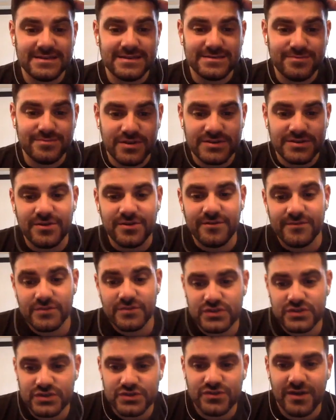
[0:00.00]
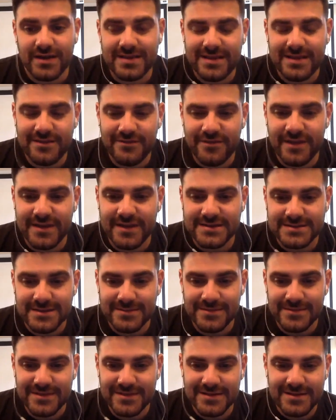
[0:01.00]
his press conference to try and deflect some
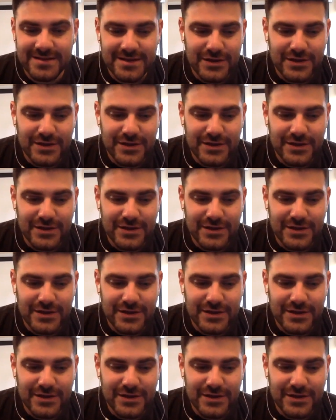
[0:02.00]
of the